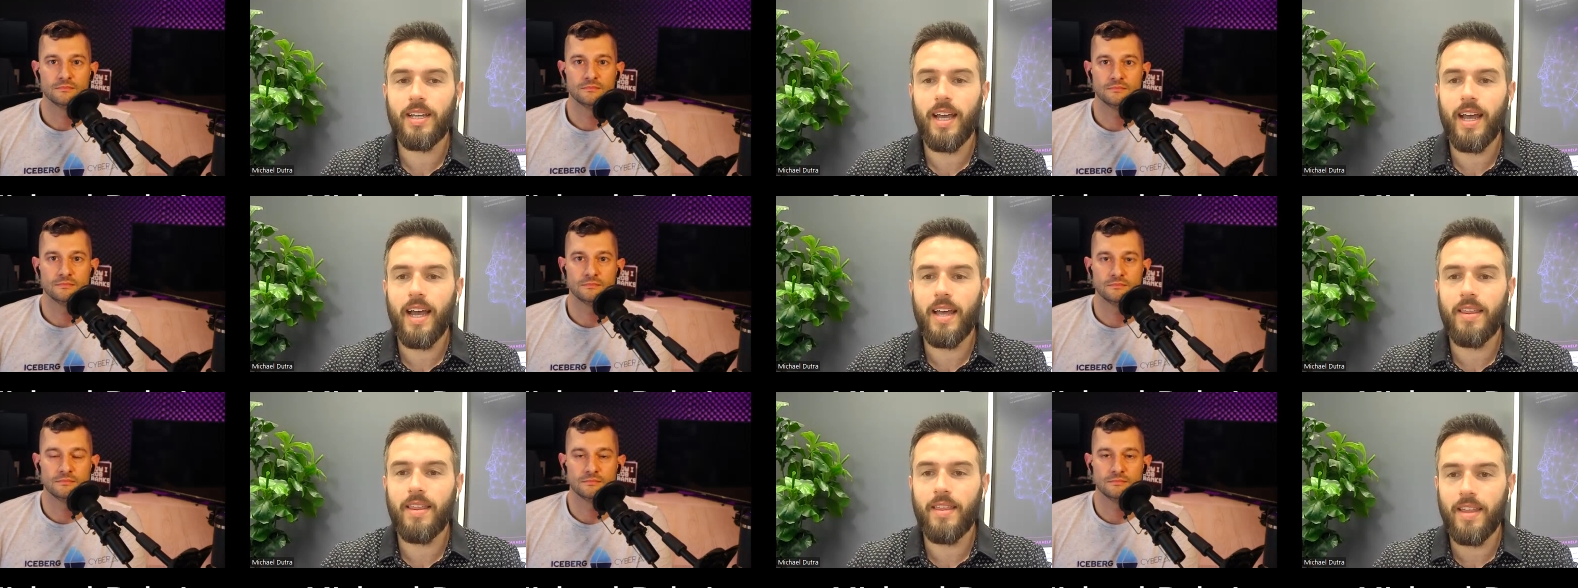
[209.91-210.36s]

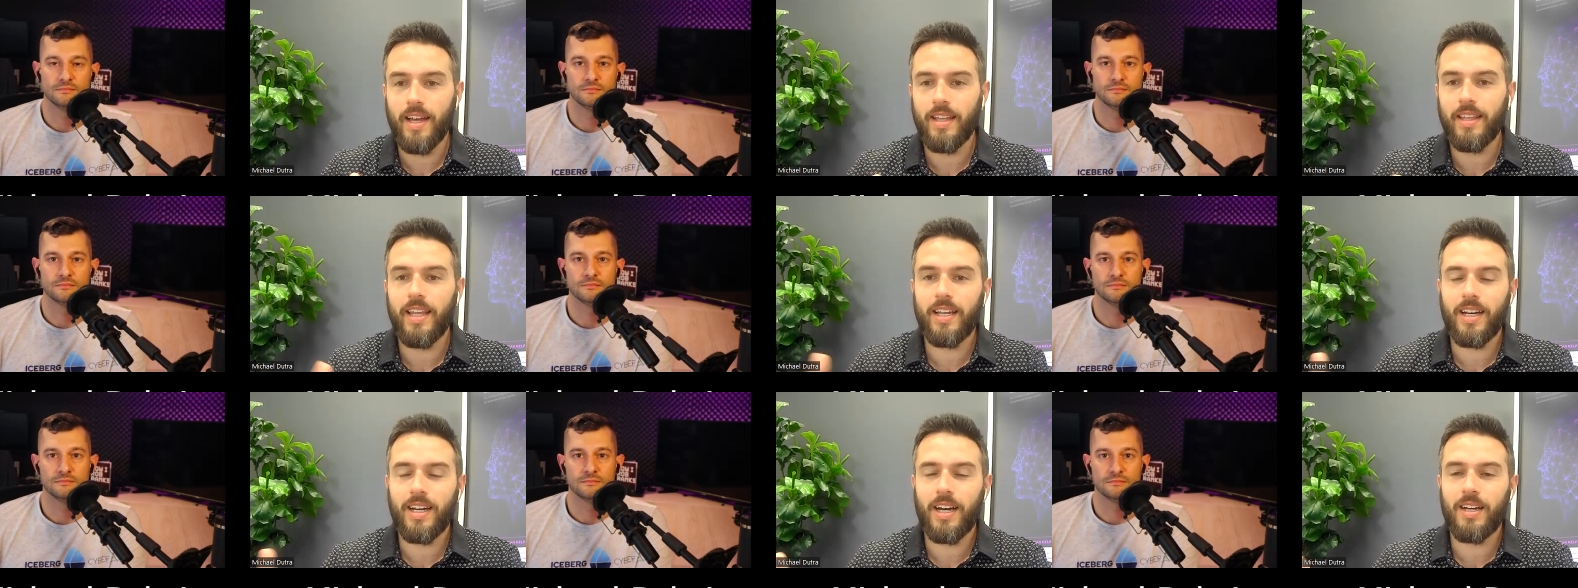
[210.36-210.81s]
Speaker 1: and then
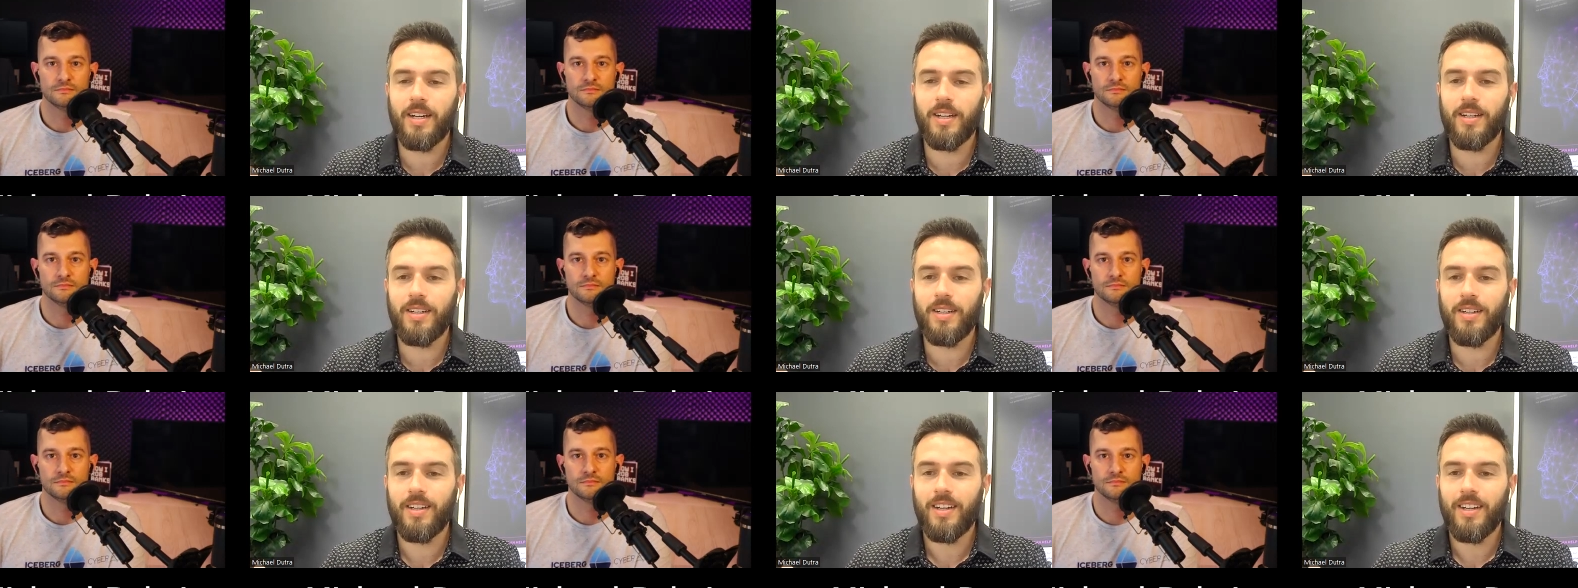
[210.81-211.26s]
they kind
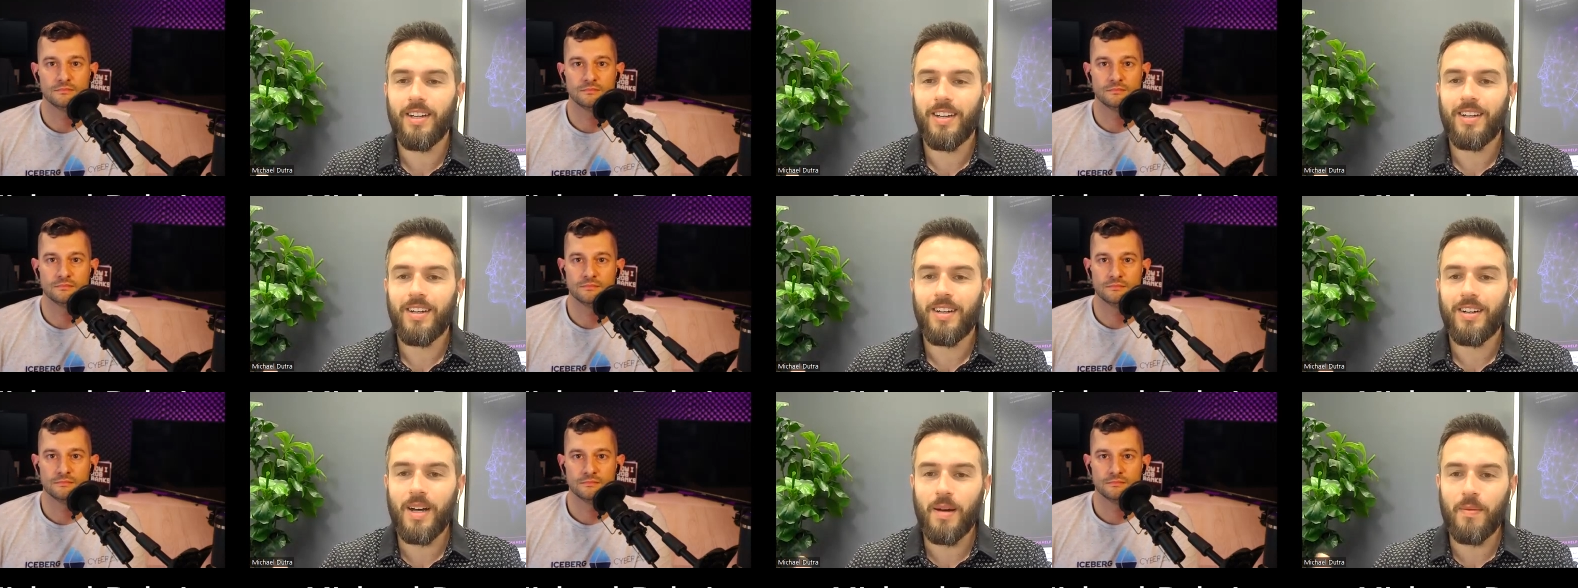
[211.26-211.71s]
of
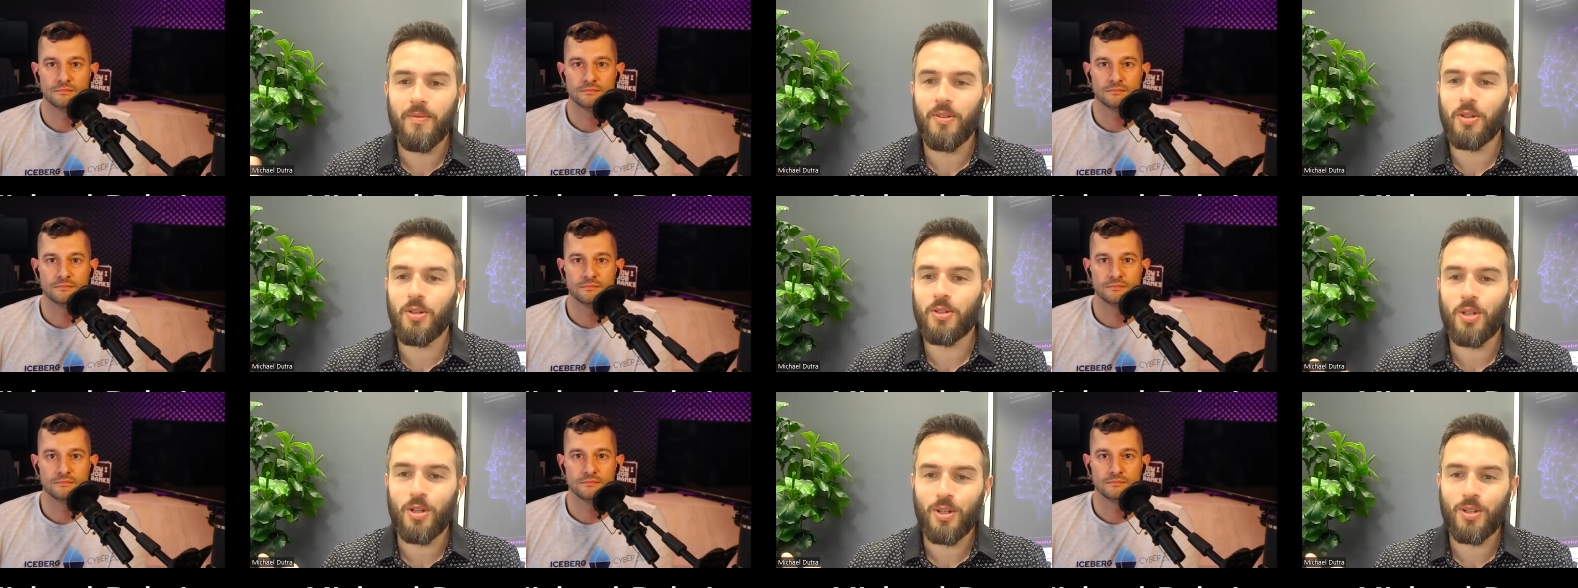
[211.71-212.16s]
come
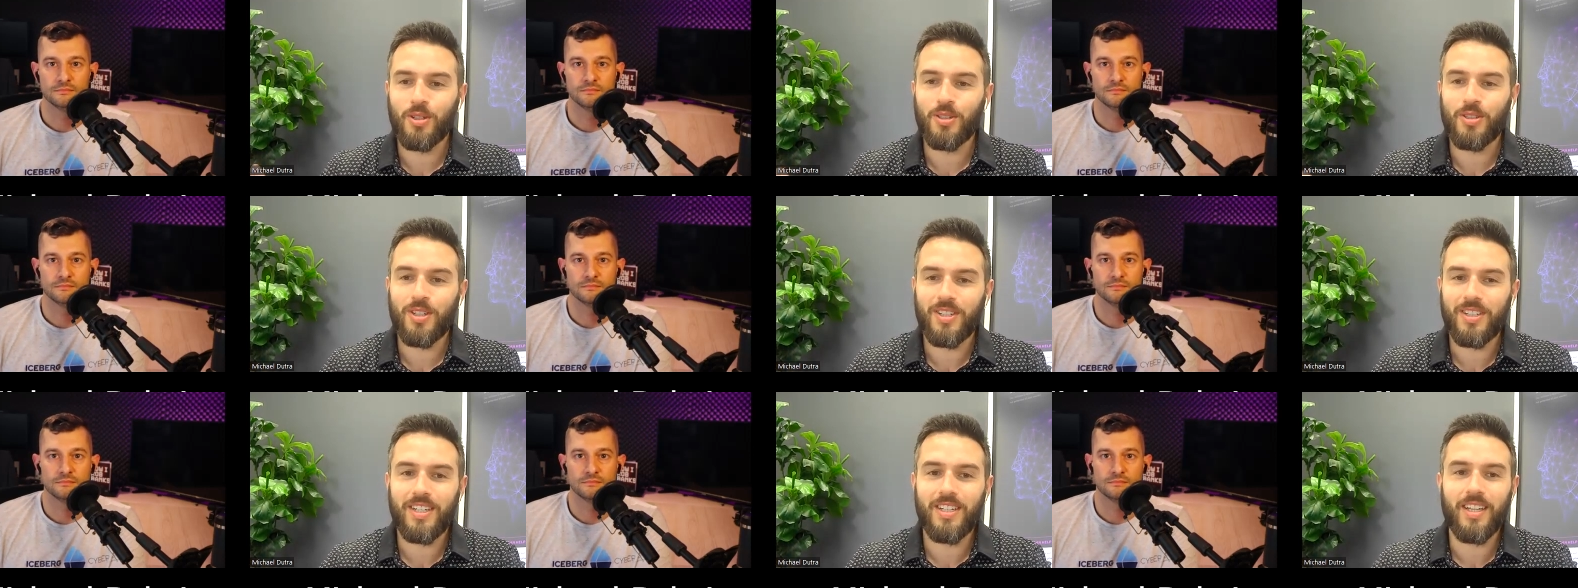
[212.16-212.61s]
full circle
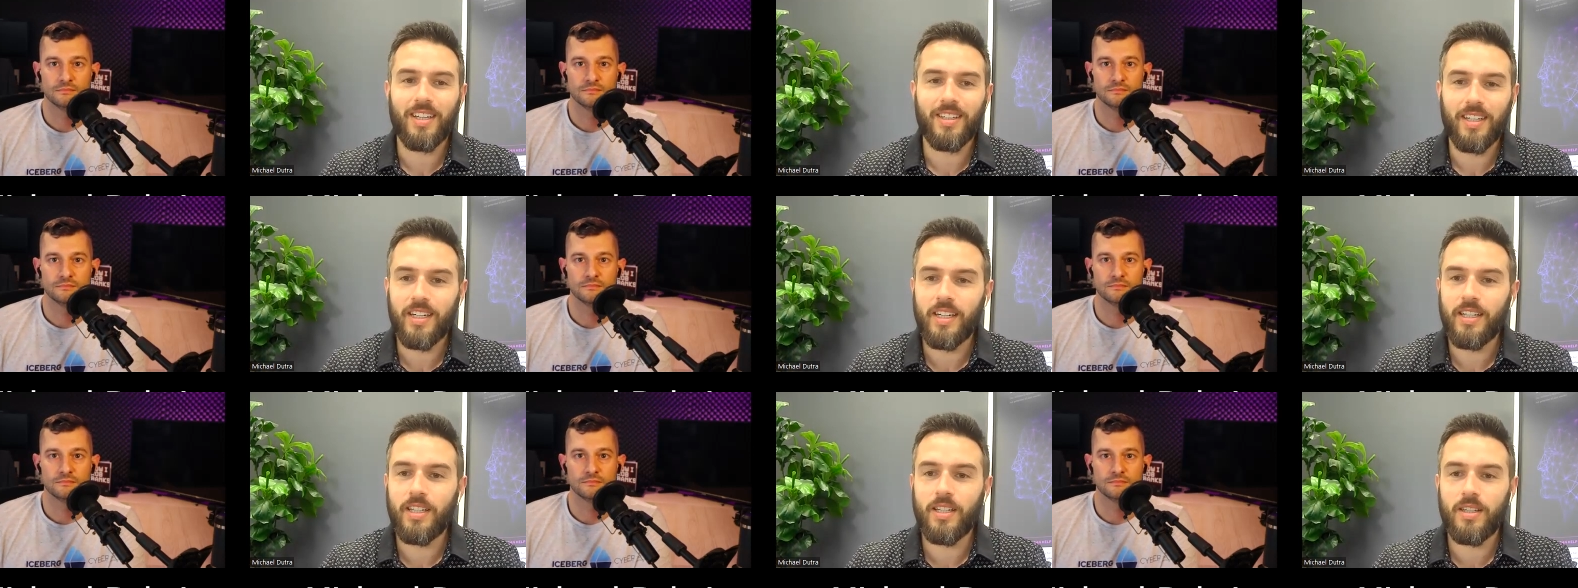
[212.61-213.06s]
to see that they
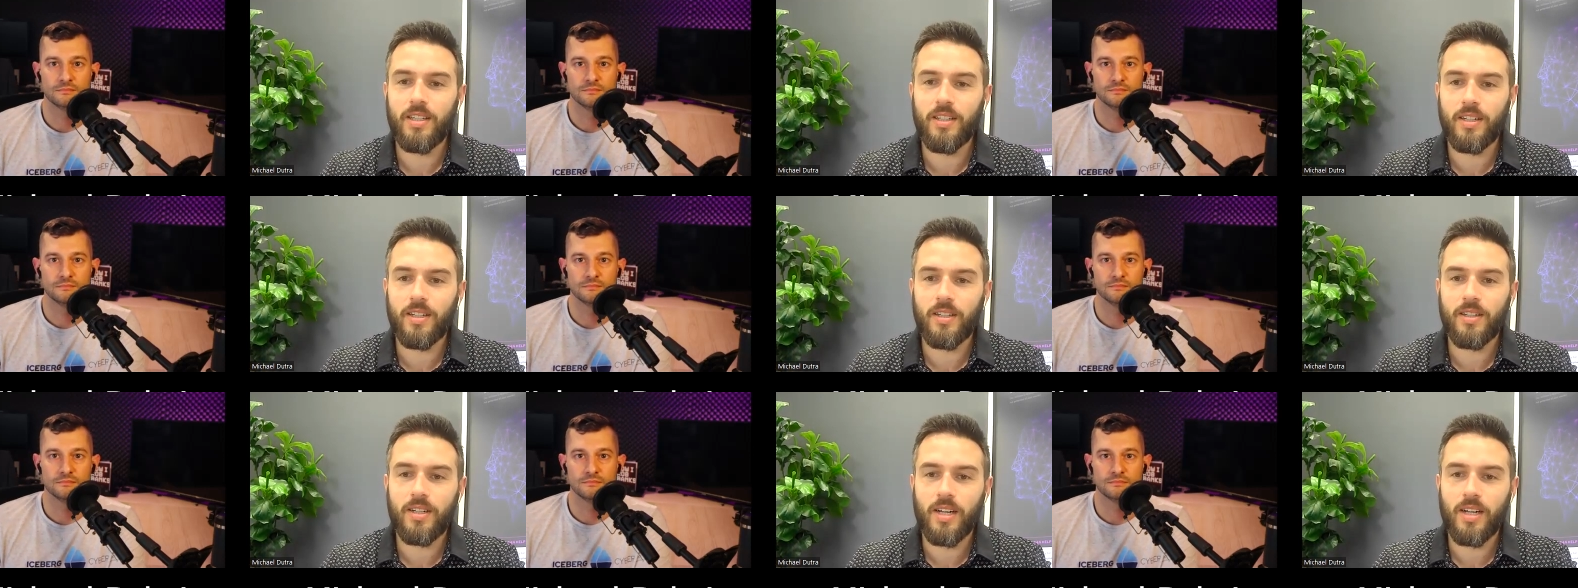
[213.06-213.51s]
need the,
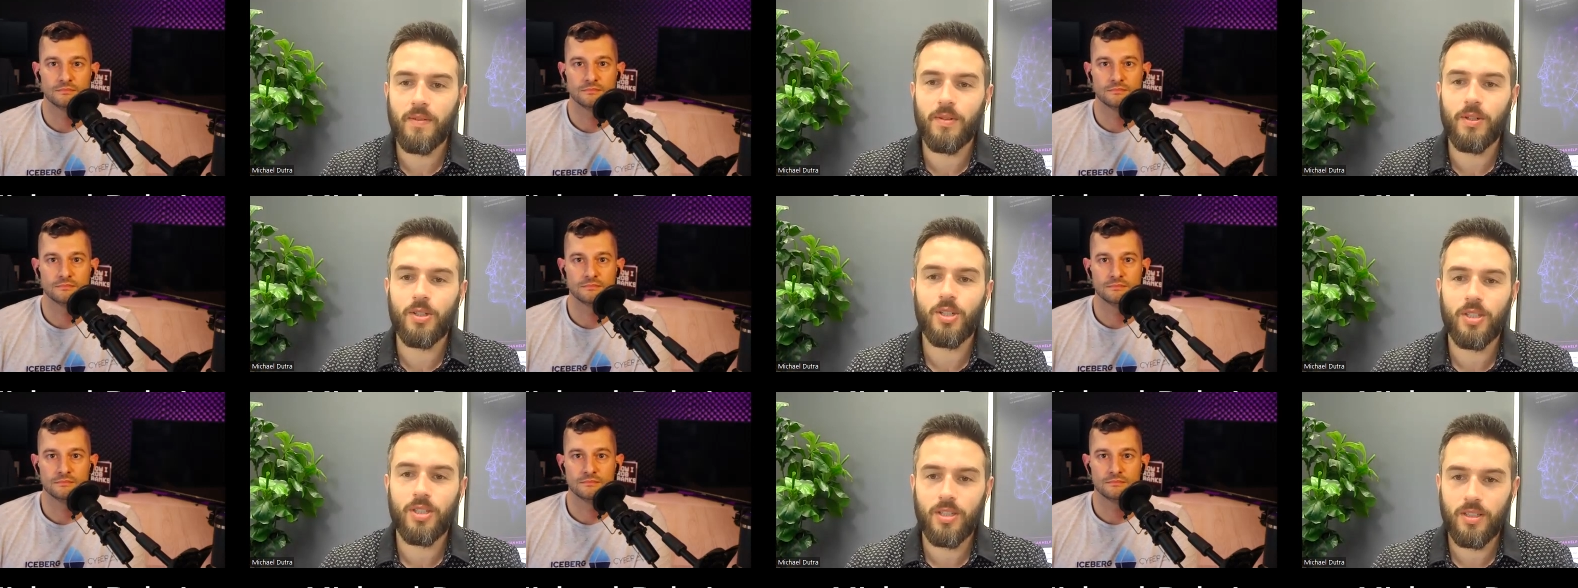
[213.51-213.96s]
the, the
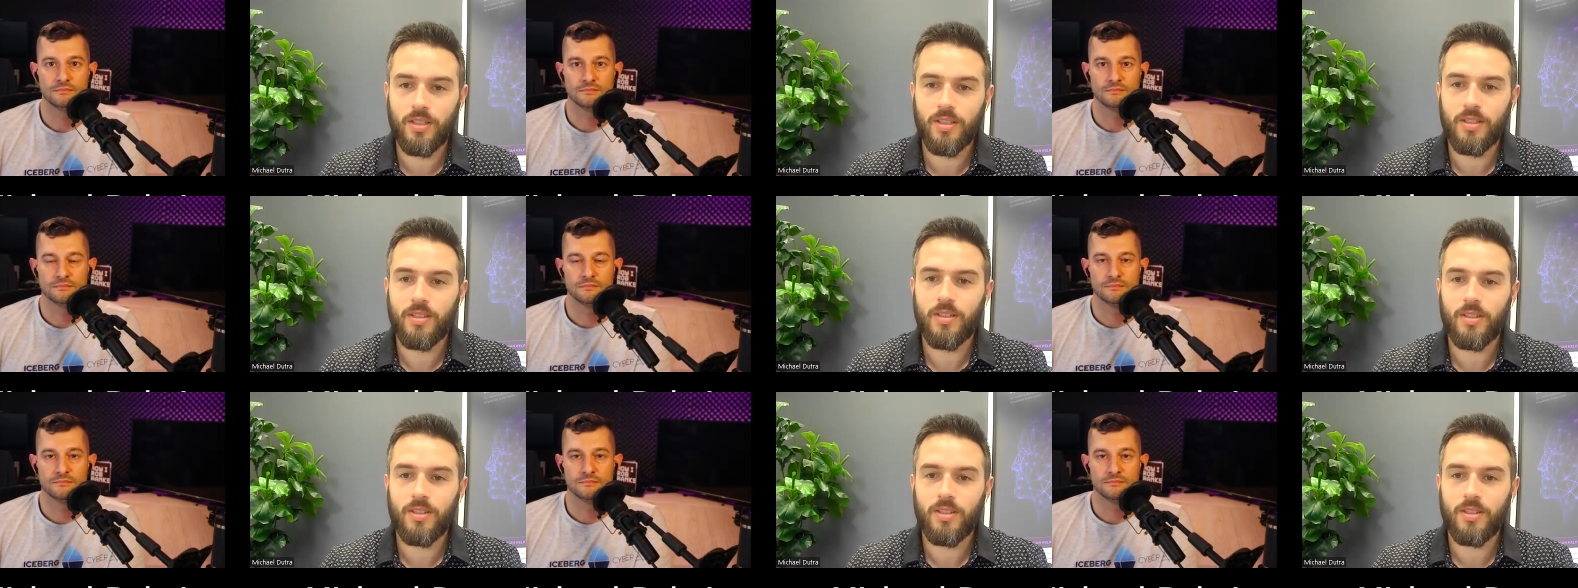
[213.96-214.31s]
coverage and